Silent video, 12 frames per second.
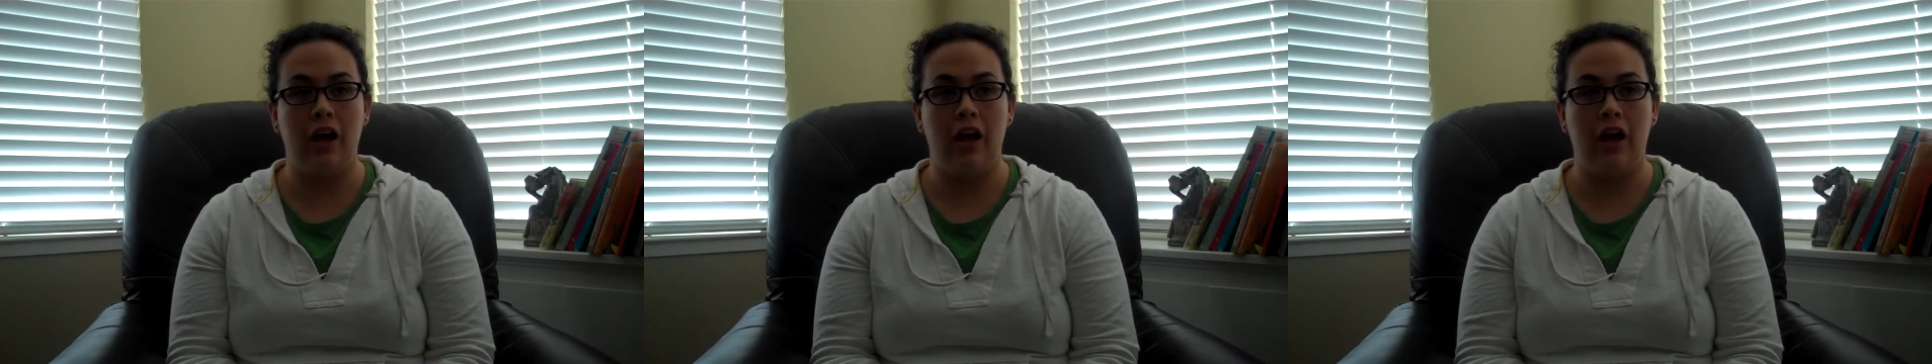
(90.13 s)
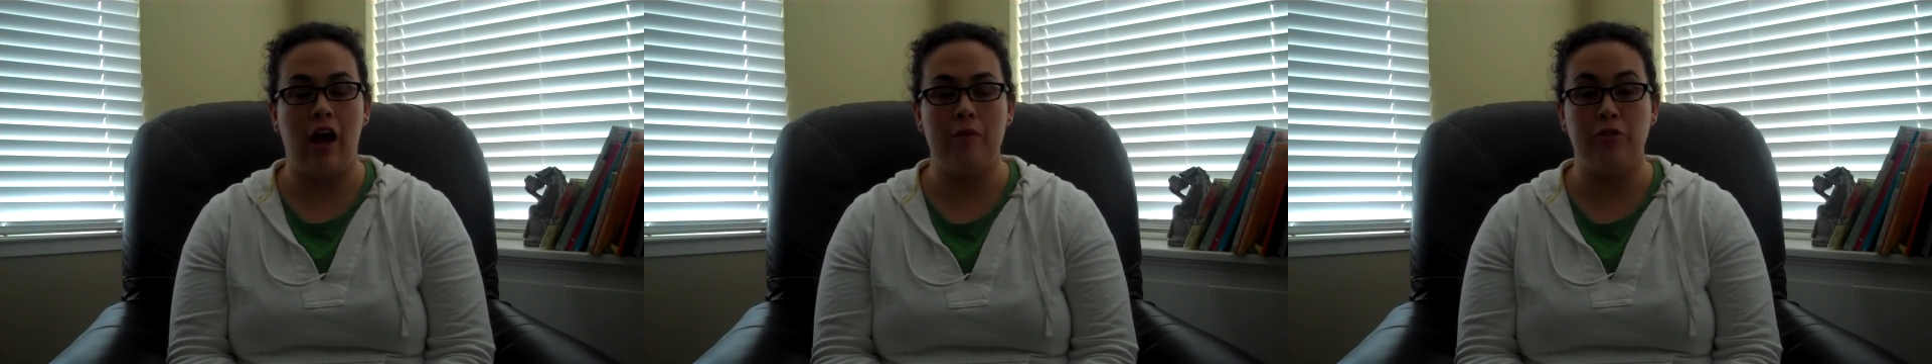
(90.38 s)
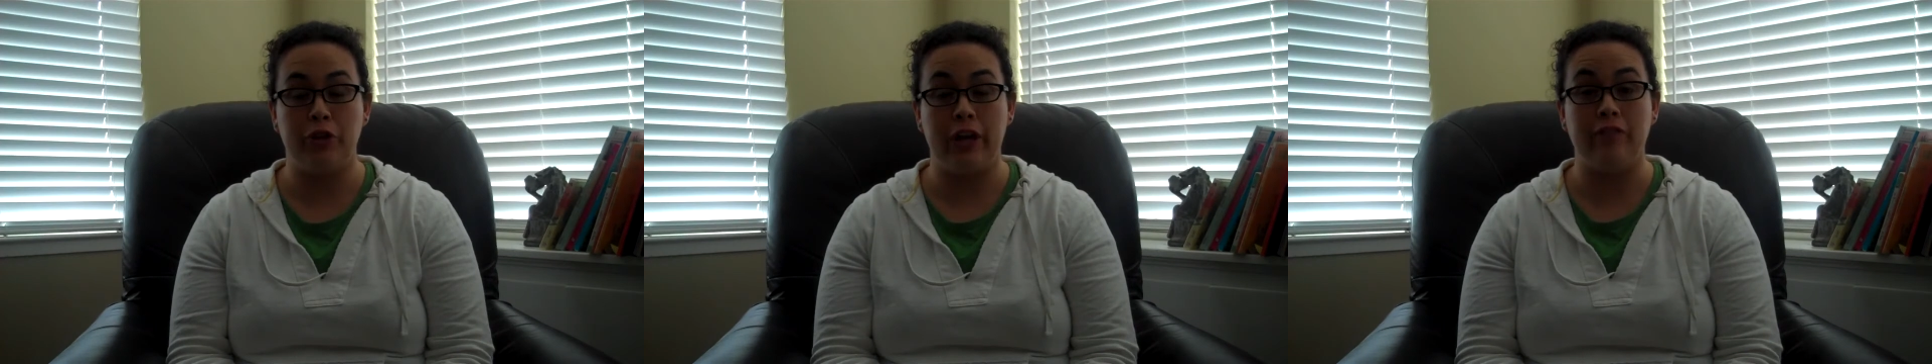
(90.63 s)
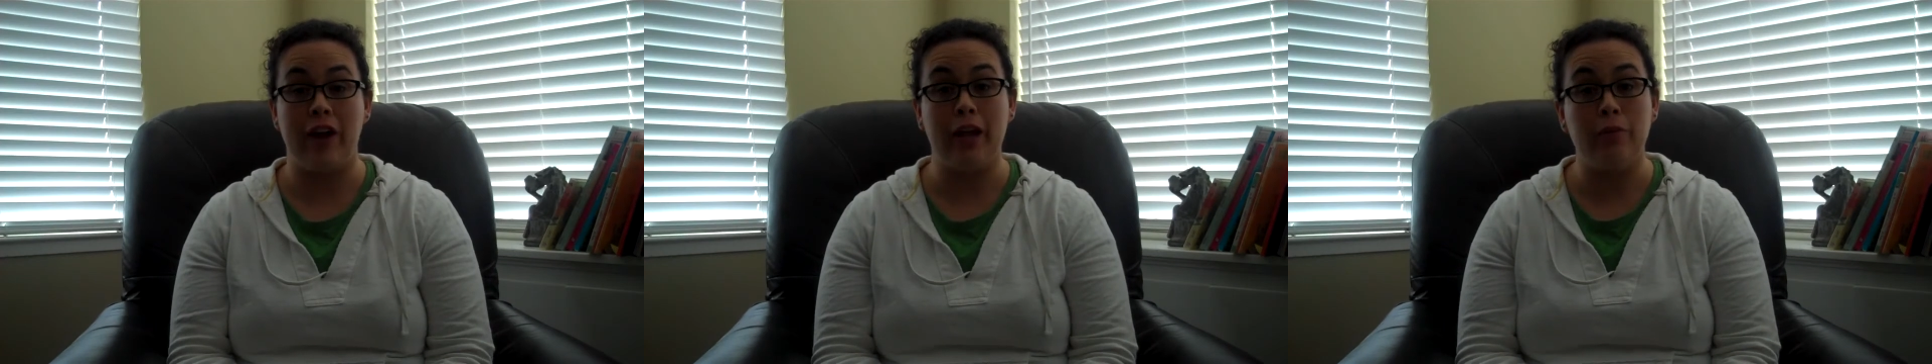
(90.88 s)
I've been
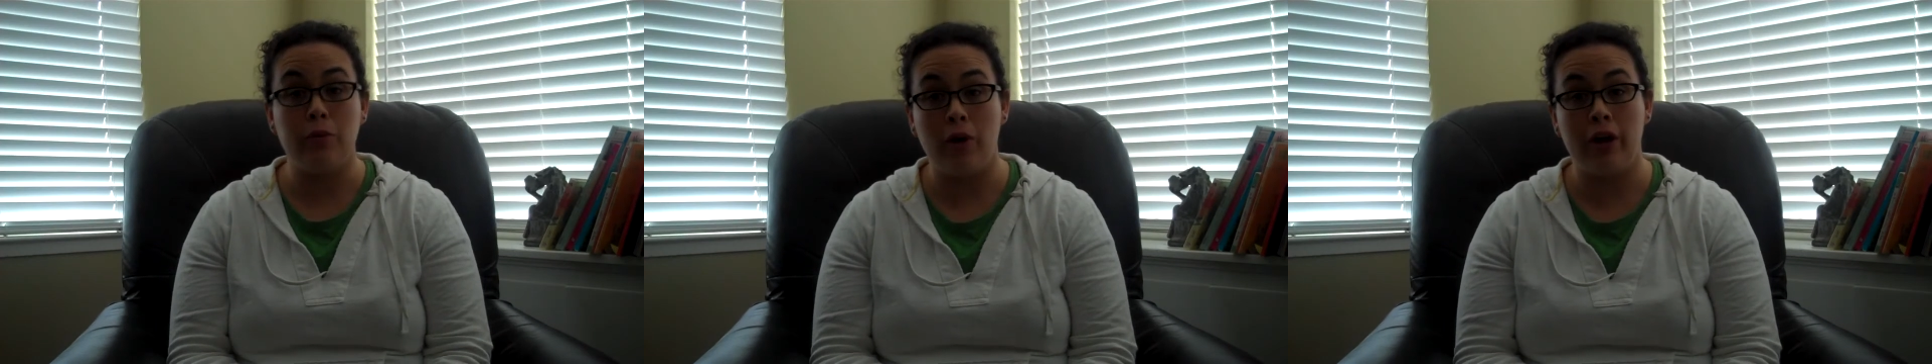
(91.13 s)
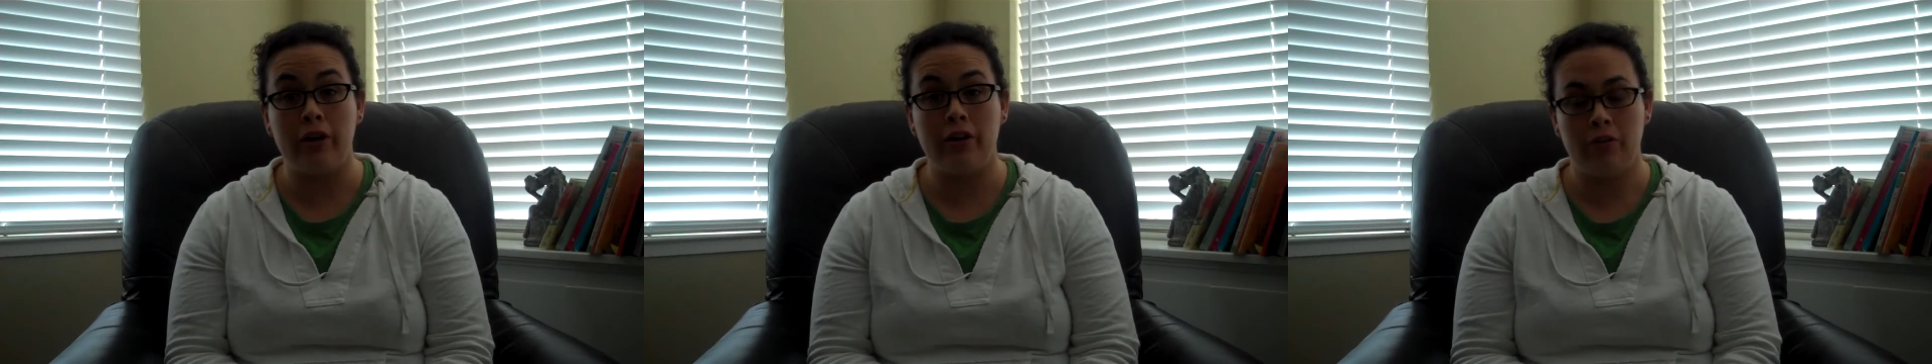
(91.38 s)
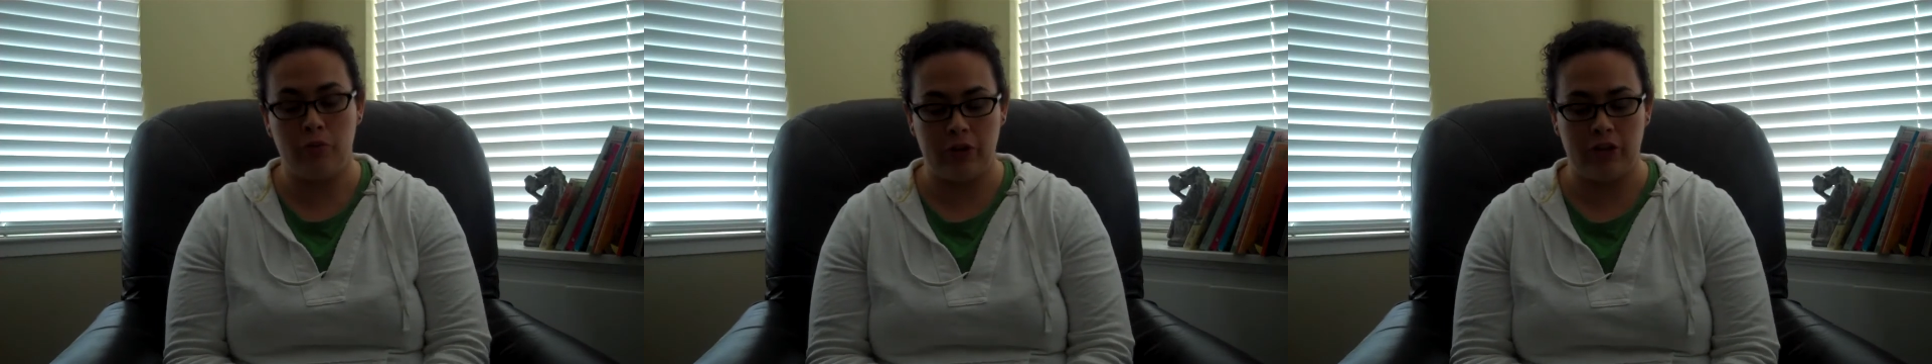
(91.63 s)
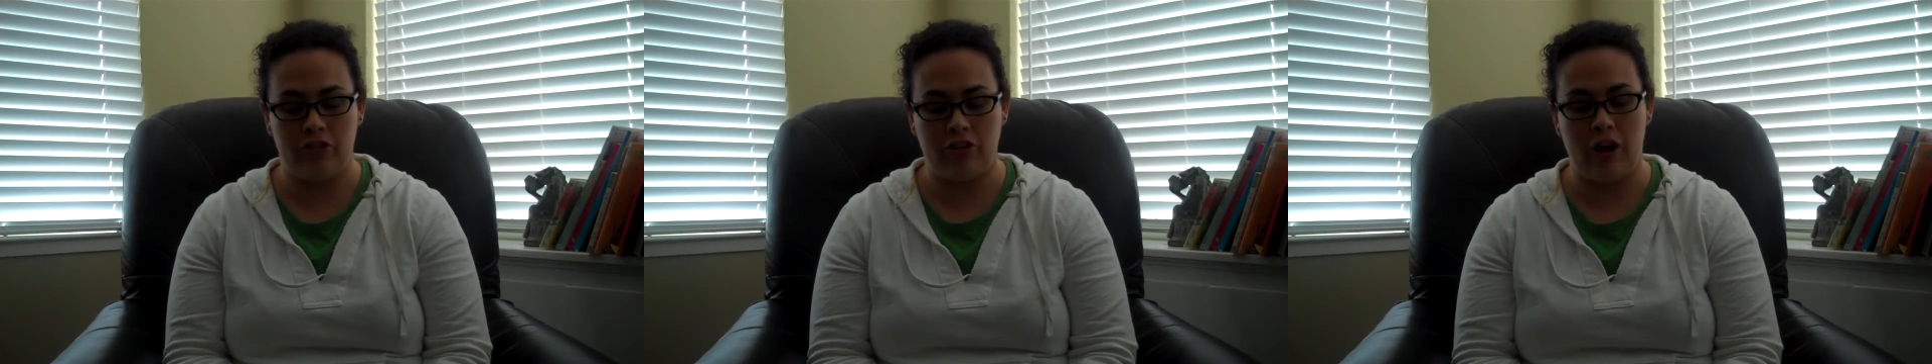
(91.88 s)
drinking vitamin water,
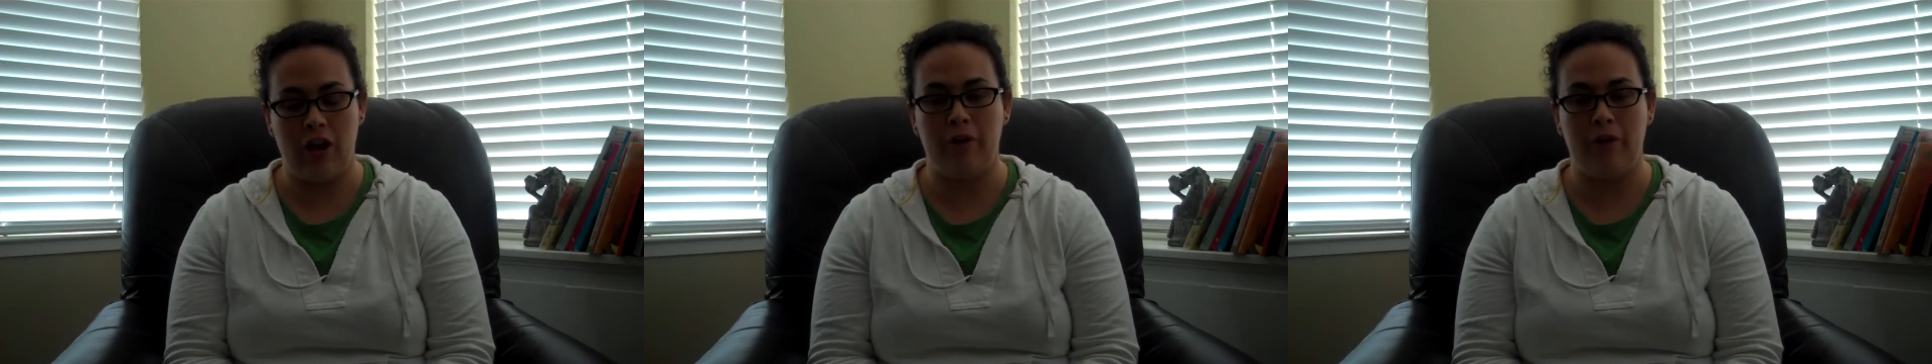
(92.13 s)
which